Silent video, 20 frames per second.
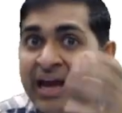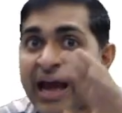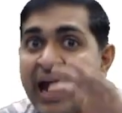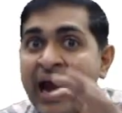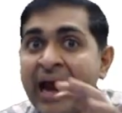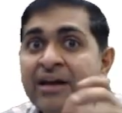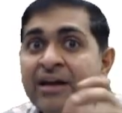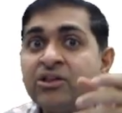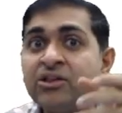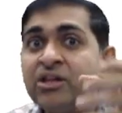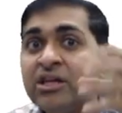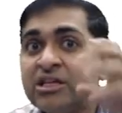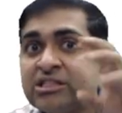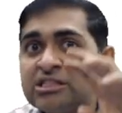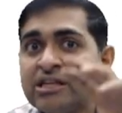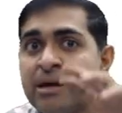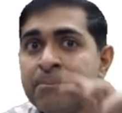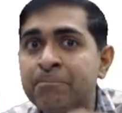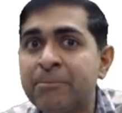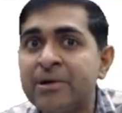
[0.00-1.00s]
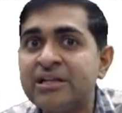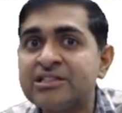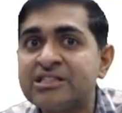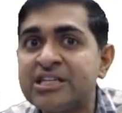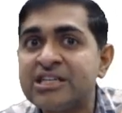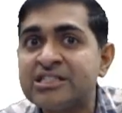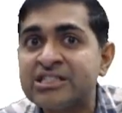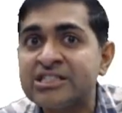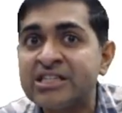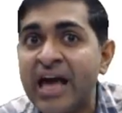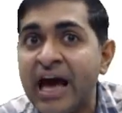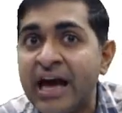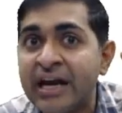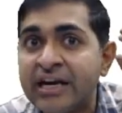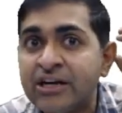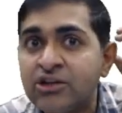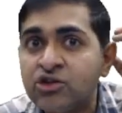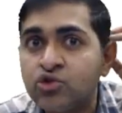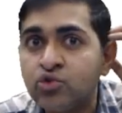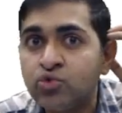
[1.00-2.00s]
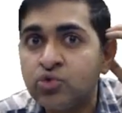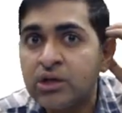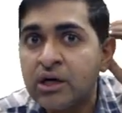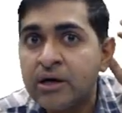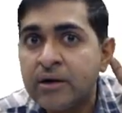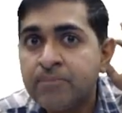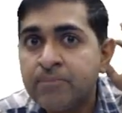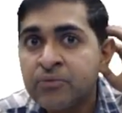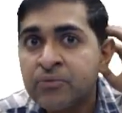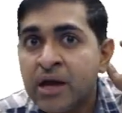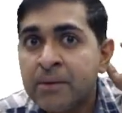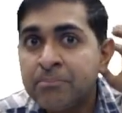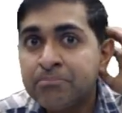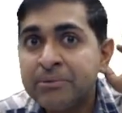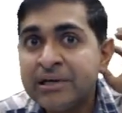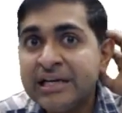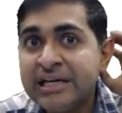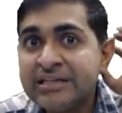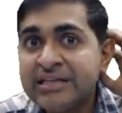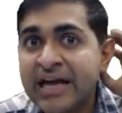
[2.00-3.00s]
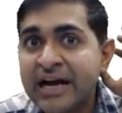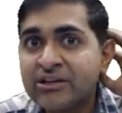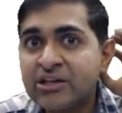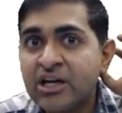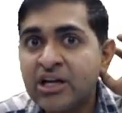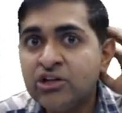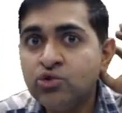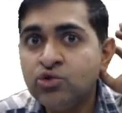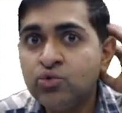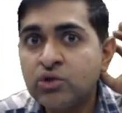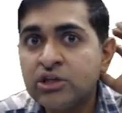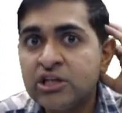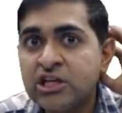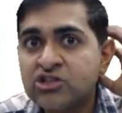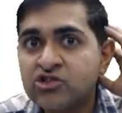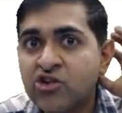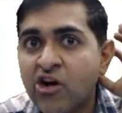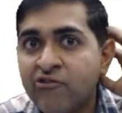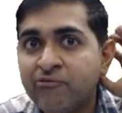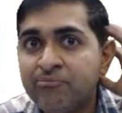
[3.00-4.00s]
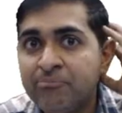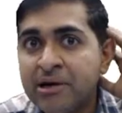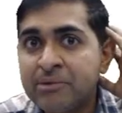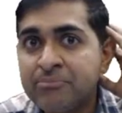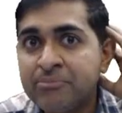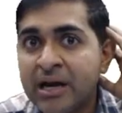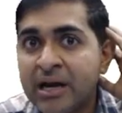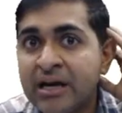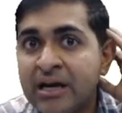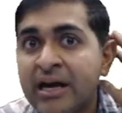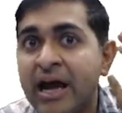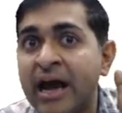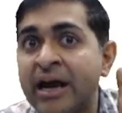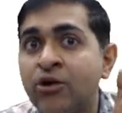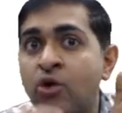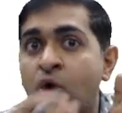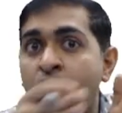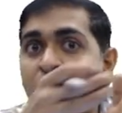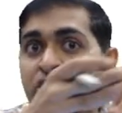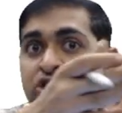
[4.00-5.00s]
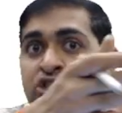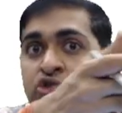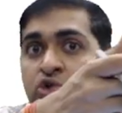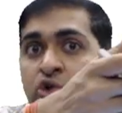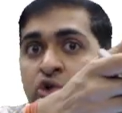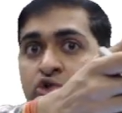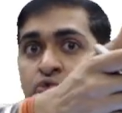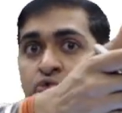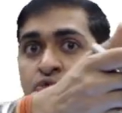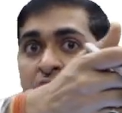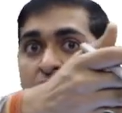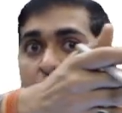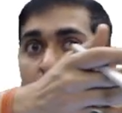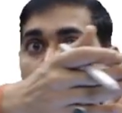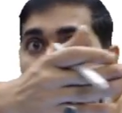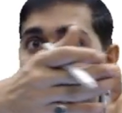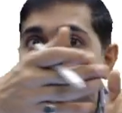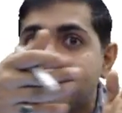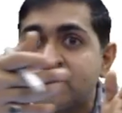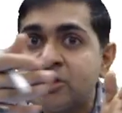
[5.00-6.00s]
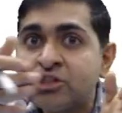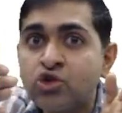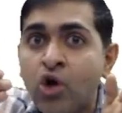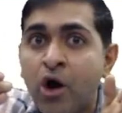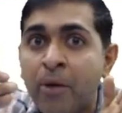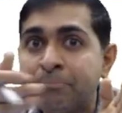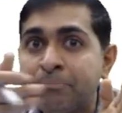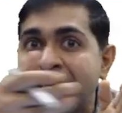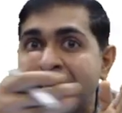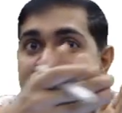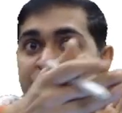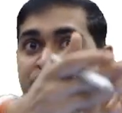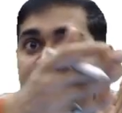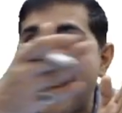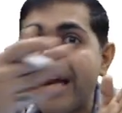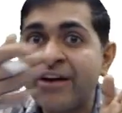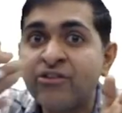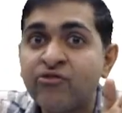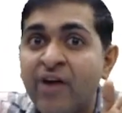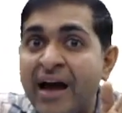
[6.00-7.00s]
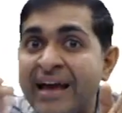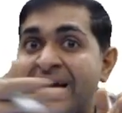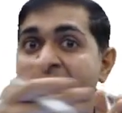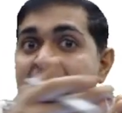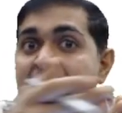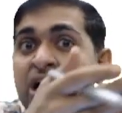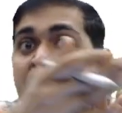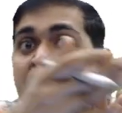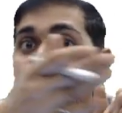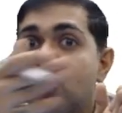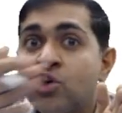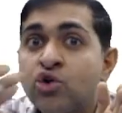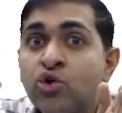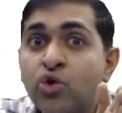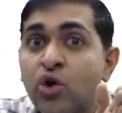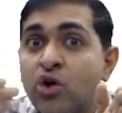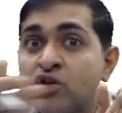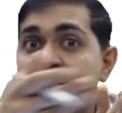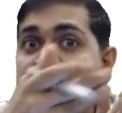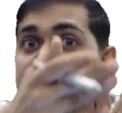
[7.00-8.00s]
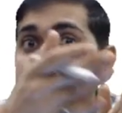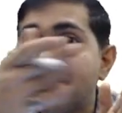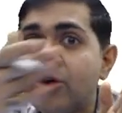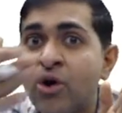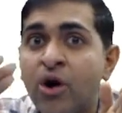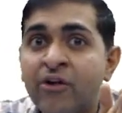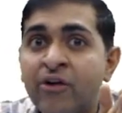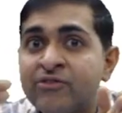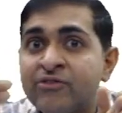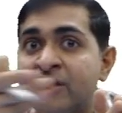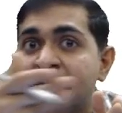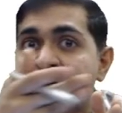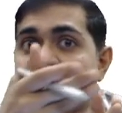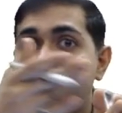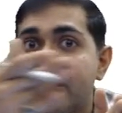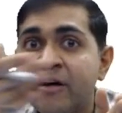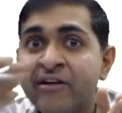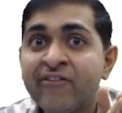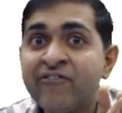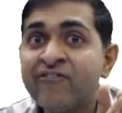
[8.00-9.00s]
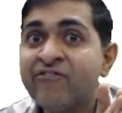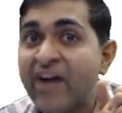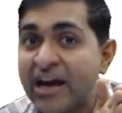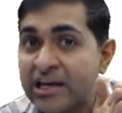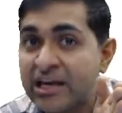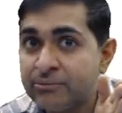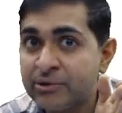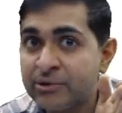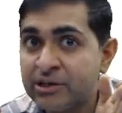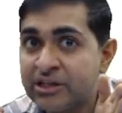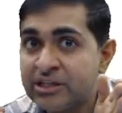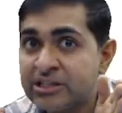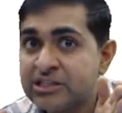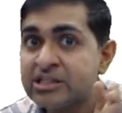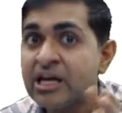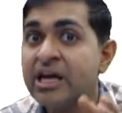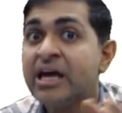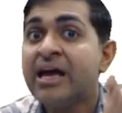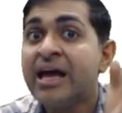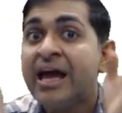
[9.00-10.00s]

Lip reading: and this impulse is carried to the pretectal nucleus of midbrain and also to the opposite optic tract via crossing of the fibers,